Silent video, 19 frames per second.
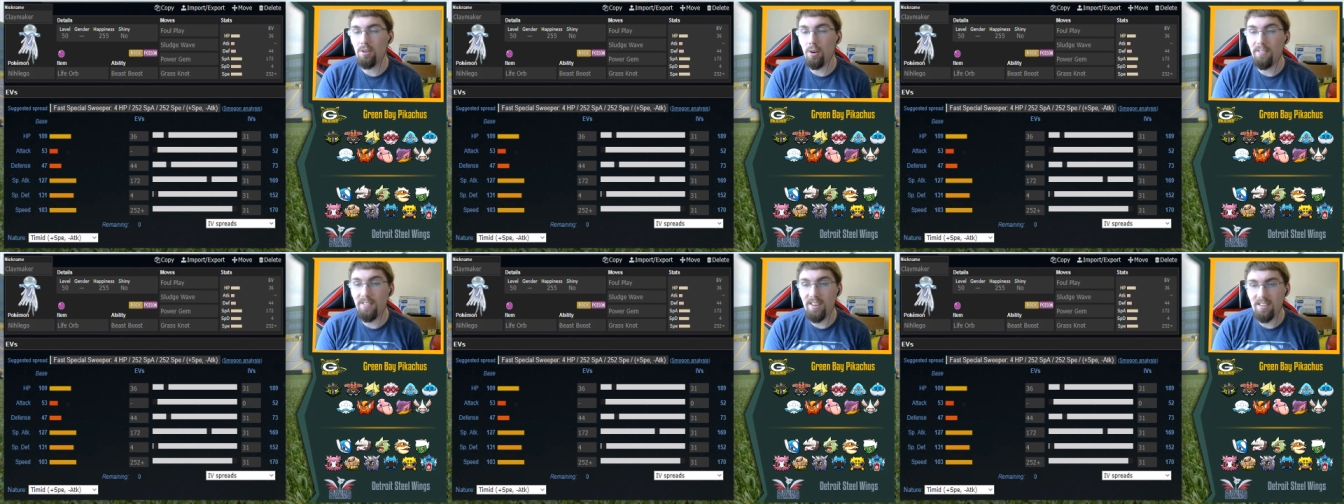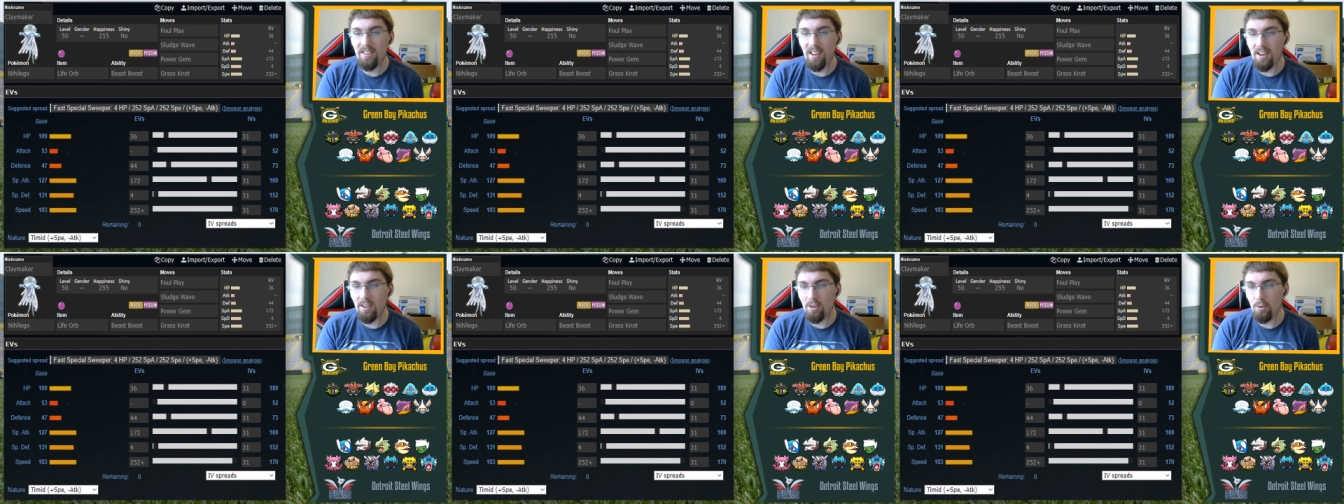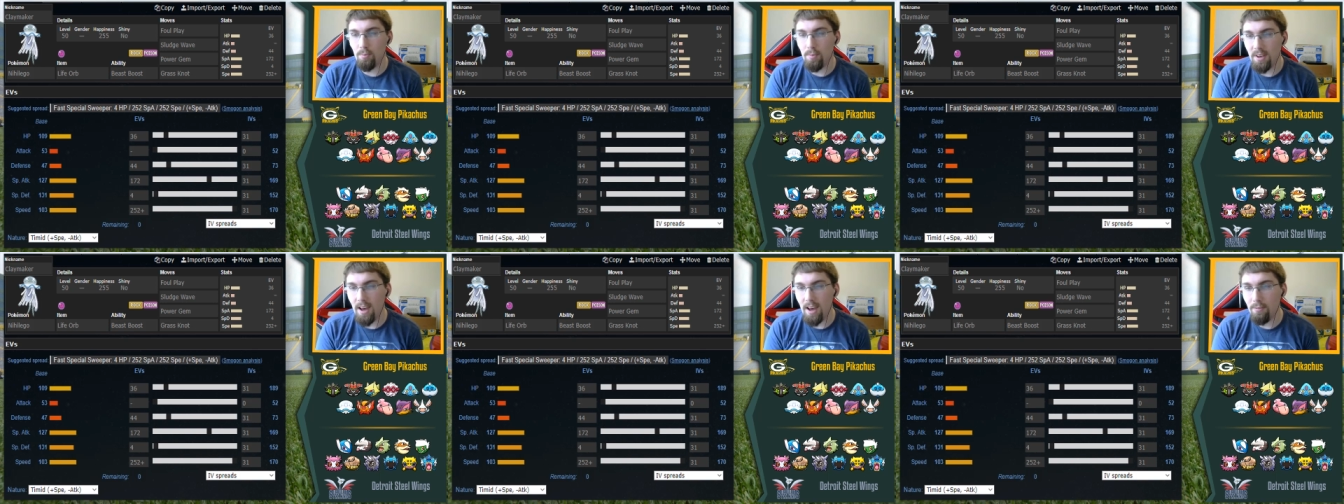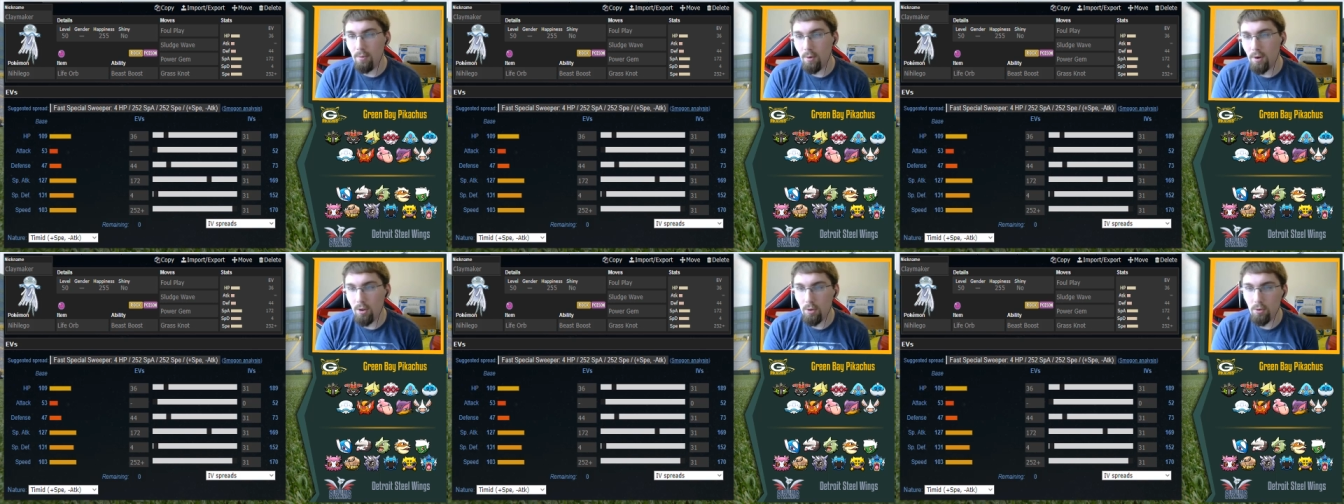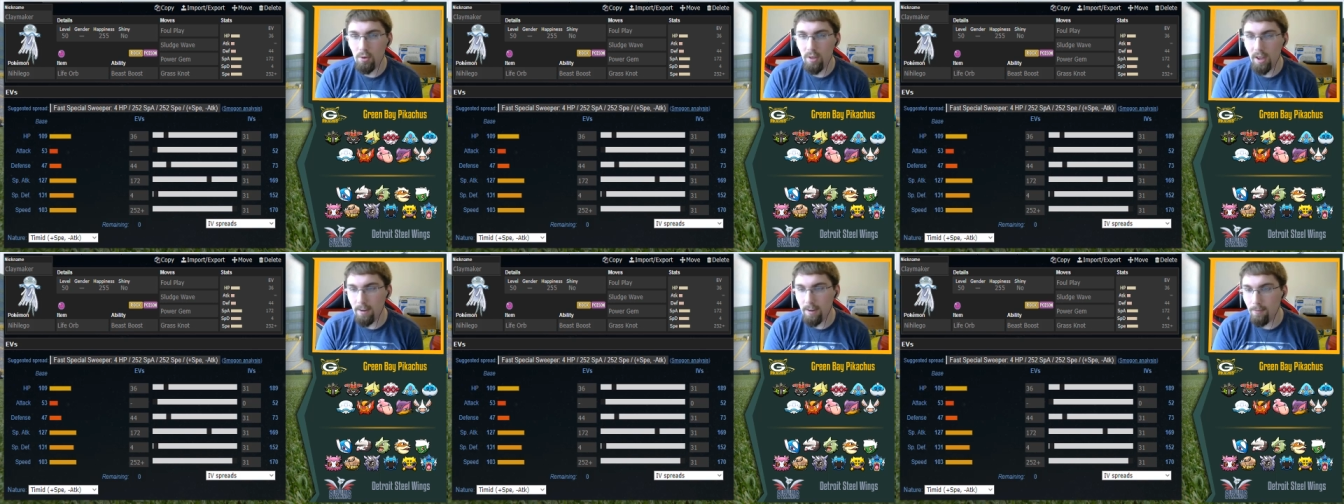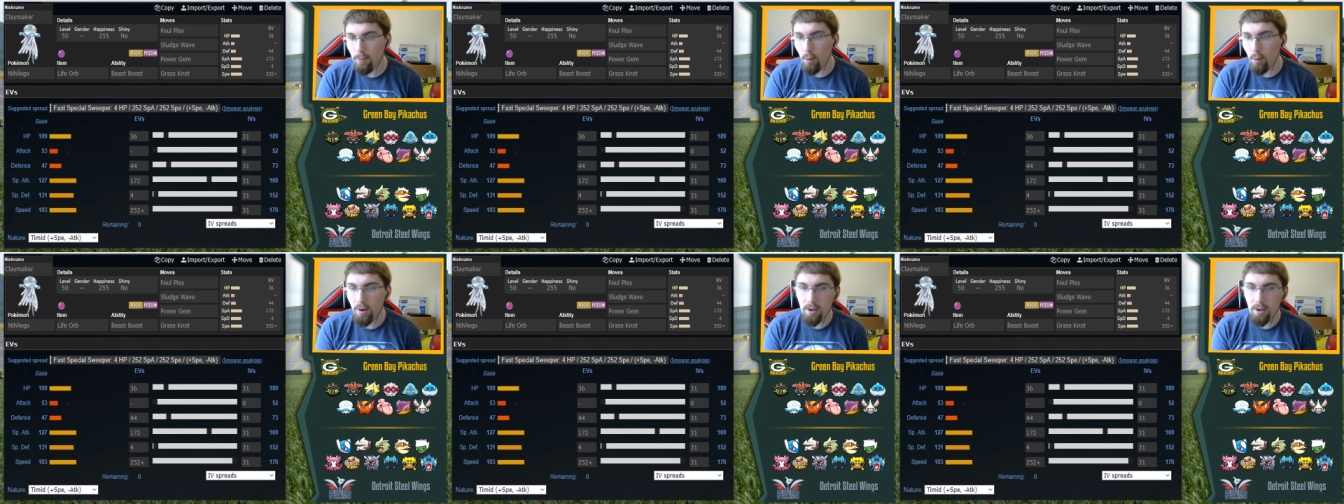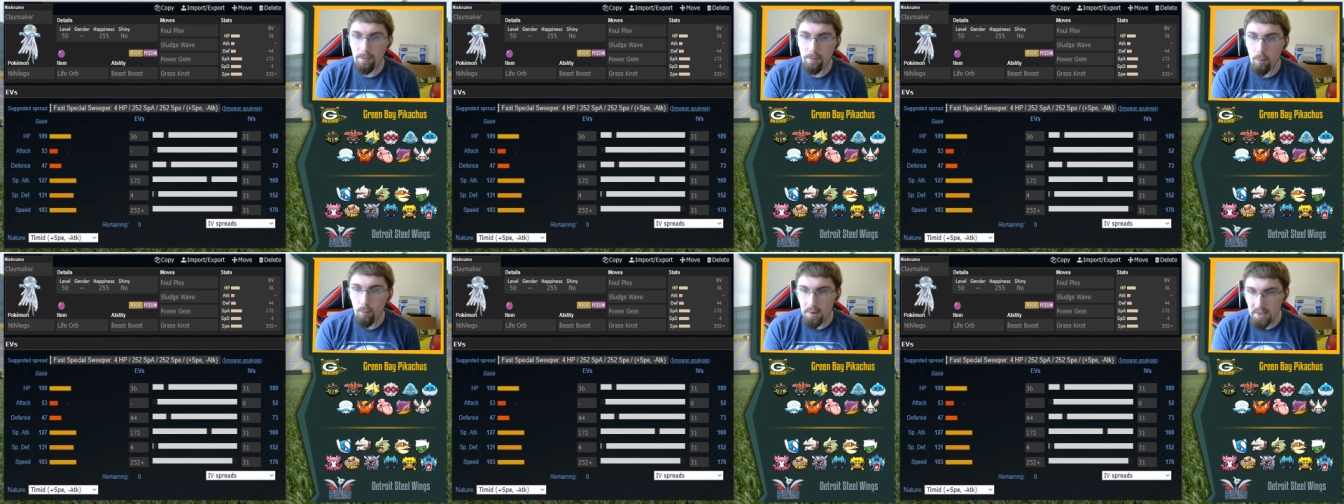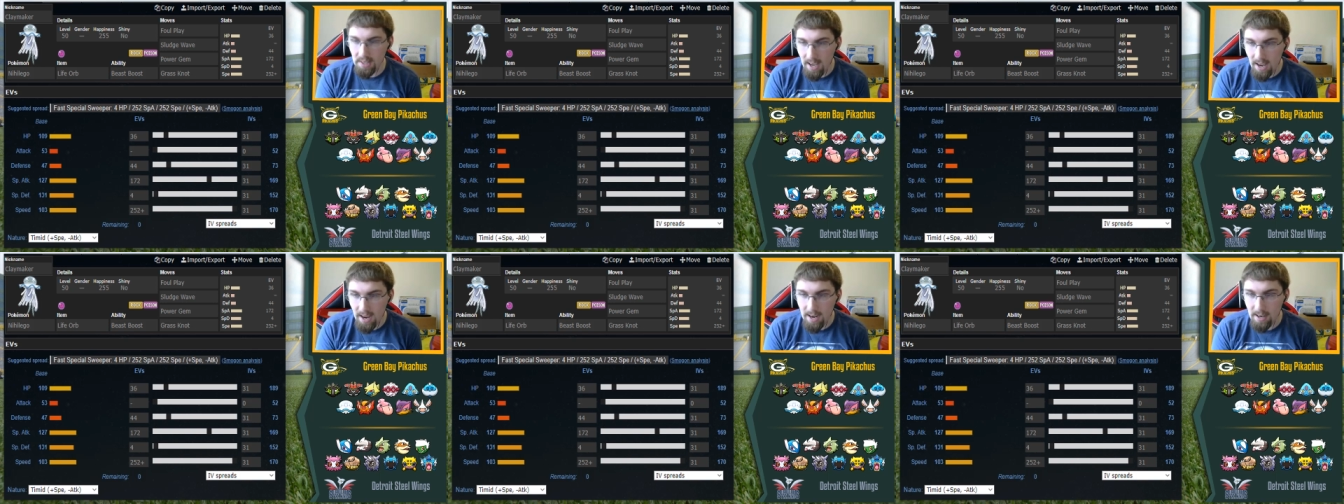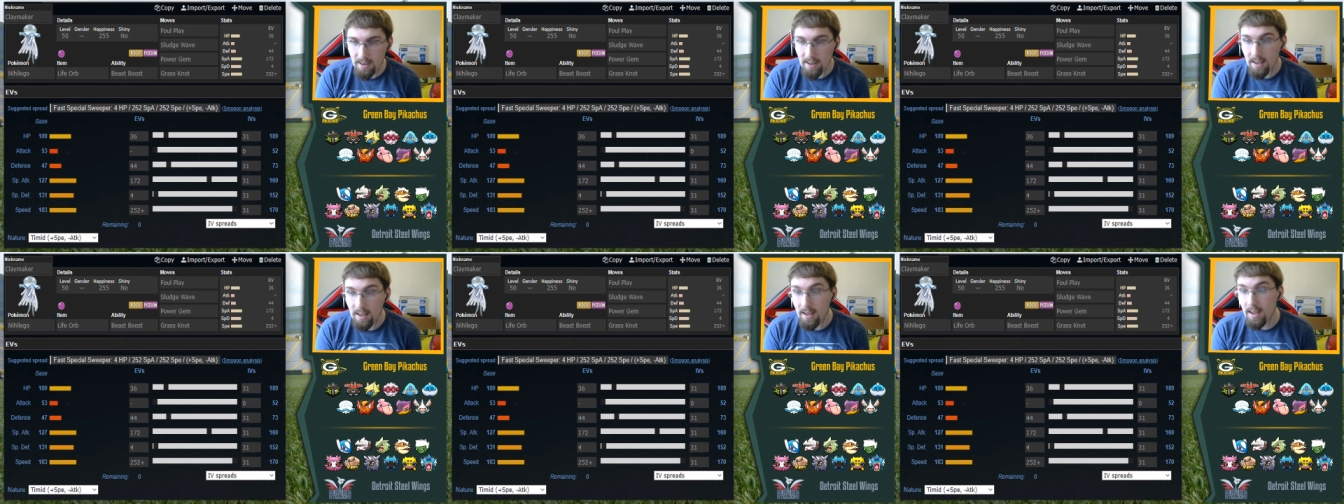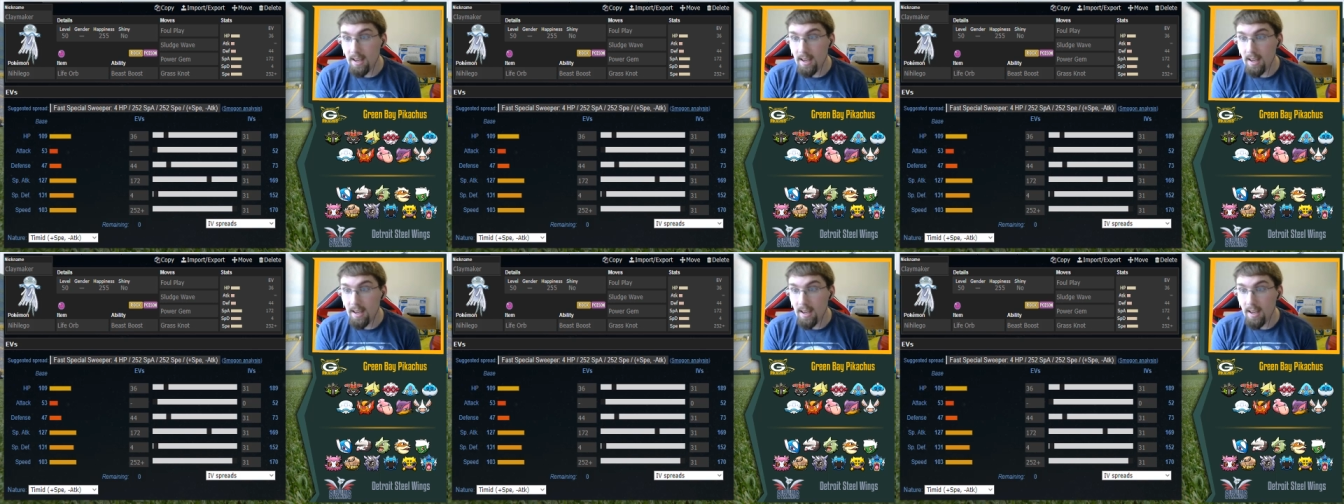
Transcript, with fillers: So if he's like a Spadef one, he'll do like 40 to 48.